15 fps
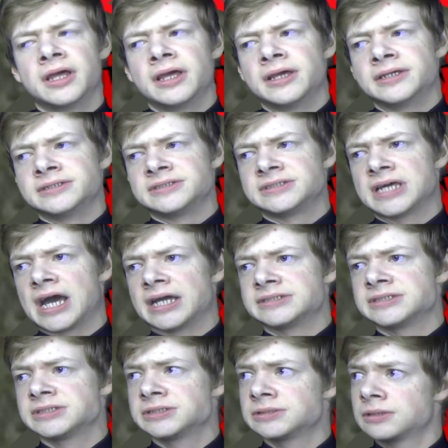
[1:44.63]
is
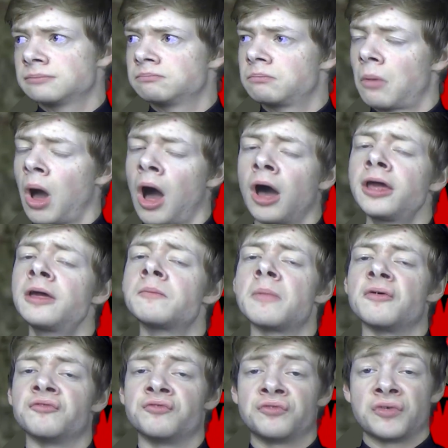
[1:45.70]
that I am
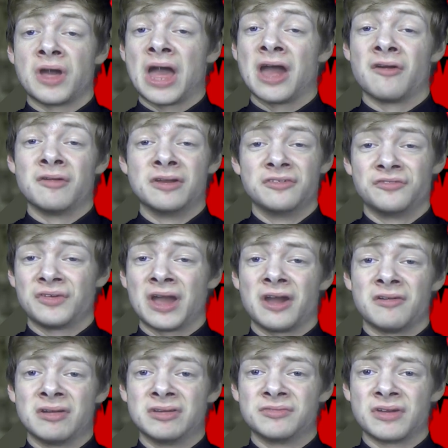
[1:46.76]
a very,
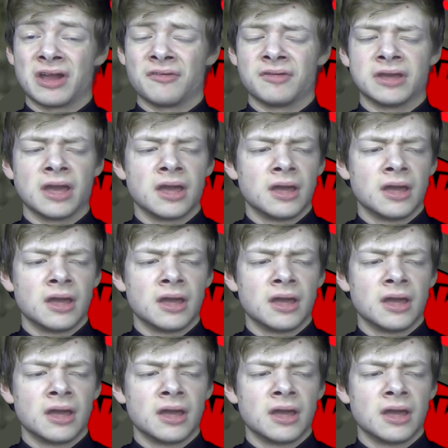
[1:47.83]
very, very